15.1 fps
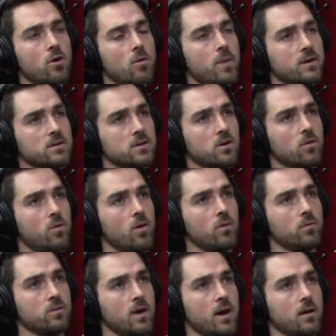back to the
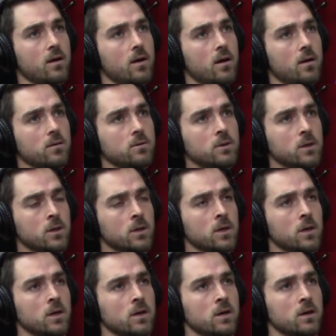quote that
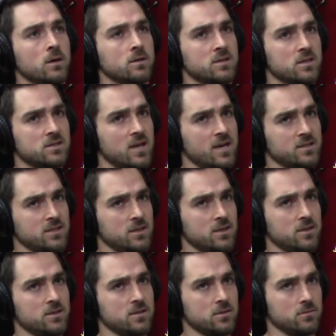success
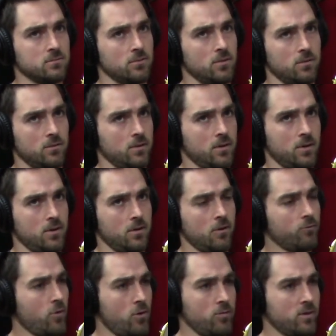is a
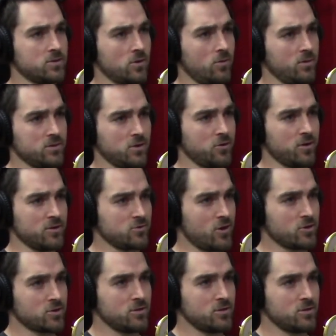road that's always under construction.